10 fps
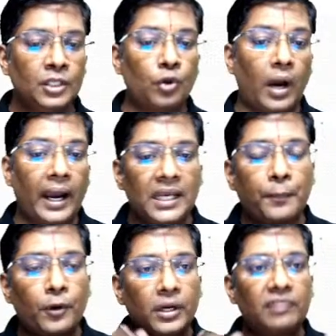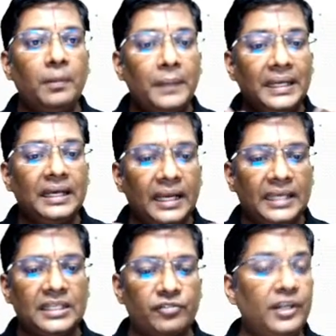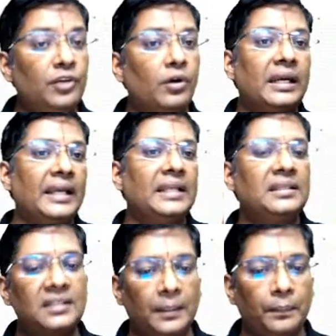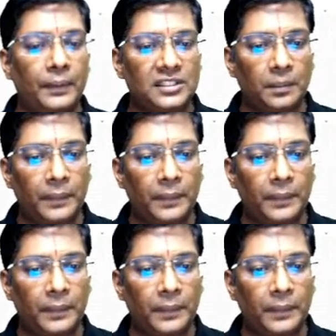So ionic product will be increased when you are increasing the temperature,